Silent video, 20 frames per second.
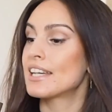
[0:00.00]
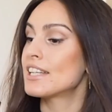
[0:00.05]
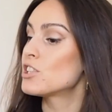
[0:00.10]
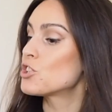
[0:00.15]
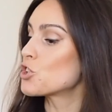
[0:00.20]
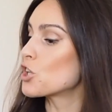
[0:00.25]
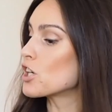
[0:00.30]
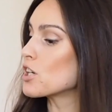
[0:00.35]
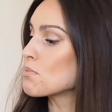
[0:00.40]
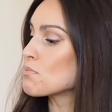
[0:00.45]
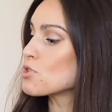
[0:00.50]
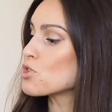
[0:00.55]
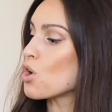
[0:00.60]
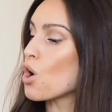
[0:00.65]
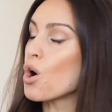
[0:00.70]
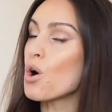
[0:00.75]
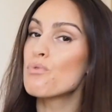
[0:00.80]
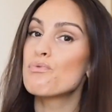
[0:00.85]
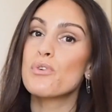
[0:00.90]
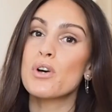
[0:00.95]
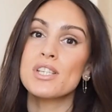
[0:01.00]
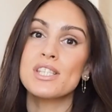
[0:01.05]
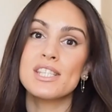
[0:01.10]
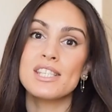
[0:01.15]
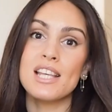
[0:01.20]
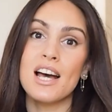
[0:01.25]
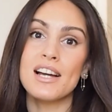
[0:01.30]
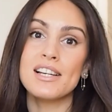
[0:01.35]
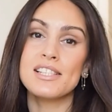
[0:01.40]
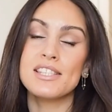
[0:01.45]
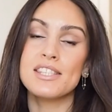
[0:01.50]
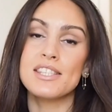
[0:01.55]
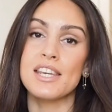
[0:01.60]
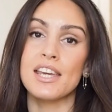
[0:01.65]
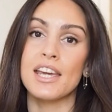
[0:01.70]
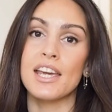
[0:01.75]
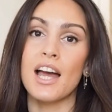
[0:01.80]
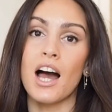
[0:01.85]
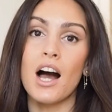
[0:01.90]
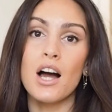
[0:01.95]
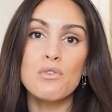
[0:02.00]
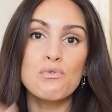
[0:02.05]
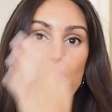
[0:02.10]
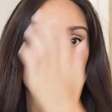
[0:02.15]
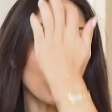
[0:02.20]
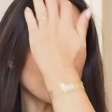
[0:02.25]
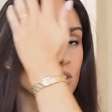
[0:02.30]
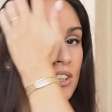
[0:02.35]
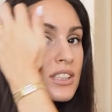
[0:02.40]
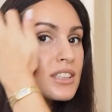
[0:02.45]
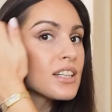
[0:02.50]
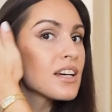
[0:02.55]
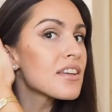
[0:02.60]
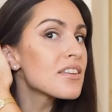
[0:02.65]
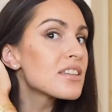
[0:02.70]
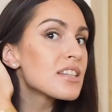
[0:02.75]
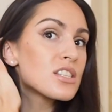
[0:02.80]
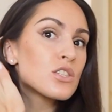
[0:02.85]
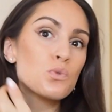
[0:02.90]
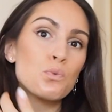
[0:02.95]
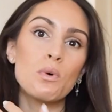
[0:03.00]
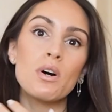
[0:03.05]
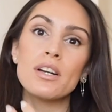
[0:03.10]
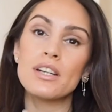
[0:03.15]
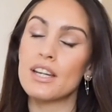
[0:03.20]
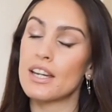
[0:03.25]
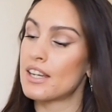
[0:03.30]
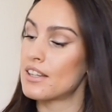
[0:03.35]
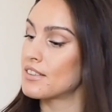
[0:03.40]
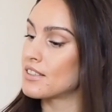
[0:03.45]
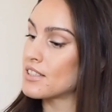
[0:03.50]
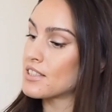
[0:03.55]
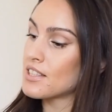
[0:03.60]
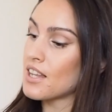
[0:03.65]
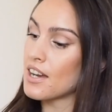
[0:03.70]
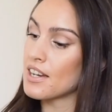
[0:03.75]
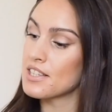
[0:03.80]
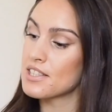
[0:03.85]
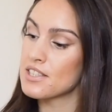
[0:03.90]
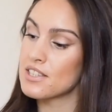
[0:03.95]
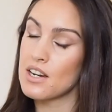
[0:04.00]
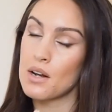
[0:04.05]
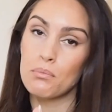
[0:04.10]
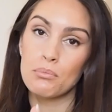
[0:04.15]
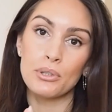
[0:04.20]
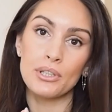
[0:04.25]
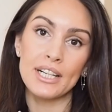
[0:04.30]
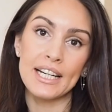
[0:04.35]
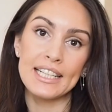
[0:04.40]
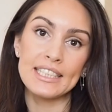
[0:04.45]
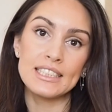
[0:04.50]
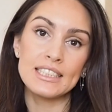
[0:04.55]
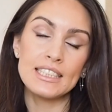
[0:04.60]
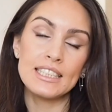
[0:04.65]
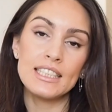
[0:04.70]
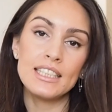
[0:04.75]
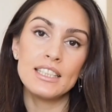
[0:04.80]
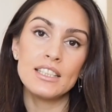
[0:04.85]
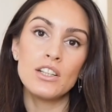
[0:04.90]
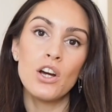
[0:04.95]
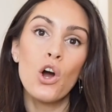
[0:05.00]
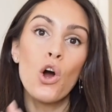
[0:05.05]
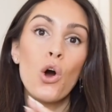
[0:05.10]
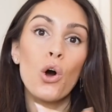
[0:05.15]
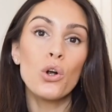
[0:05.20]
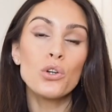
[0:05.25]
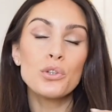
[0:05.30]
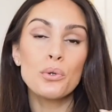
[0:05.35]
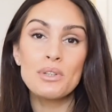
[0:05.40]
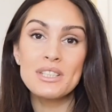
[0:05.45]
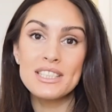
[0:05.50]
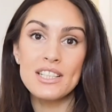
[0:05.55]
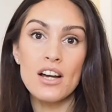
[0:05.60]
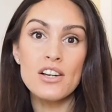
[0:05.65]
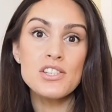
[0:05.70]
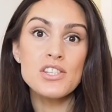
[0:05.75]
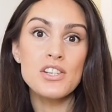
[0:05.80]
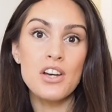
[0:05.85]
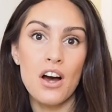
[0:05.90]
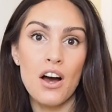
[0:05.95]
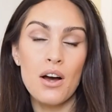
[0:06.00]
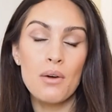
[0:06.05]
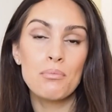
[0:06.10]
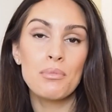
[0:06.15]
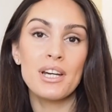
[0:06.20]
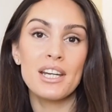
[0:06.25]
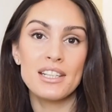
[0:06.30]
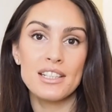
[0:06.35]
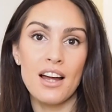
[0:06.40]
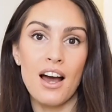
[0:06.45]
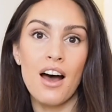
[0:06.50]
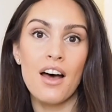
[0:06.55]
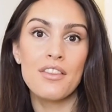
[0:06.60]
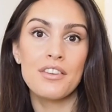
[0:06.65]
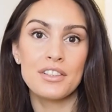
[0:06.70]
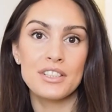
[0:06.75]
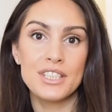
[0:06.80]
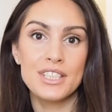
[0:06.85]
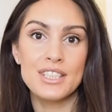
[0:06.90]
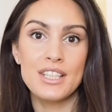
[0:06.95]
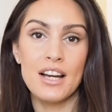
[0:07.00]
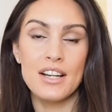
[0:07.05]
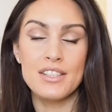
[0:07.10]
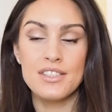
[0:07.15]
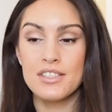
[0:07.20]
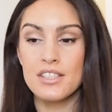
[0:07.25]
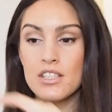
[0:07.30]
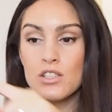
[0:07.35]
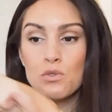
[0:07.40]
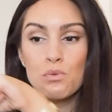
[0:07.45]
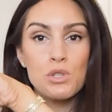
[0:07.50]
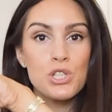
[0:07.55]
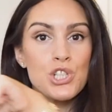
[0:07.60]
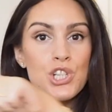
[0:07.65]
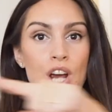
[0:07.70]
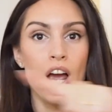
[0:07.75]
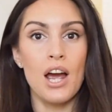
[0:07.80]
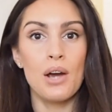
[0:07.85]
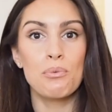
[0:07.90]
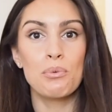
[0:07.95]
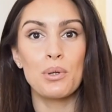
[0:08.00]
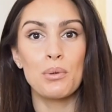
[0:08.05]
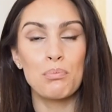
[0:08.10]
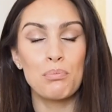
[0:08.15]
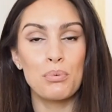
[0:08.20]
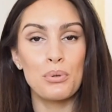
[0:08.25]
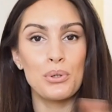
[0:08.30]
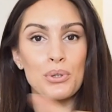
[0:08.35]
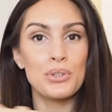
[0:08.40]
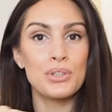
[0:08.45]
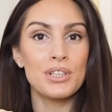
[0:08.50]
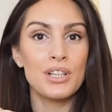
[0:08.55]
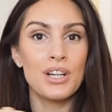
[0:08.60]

In terms of sizing, I've gotten this one in the size number 18, although it does come in other sizes, which I will put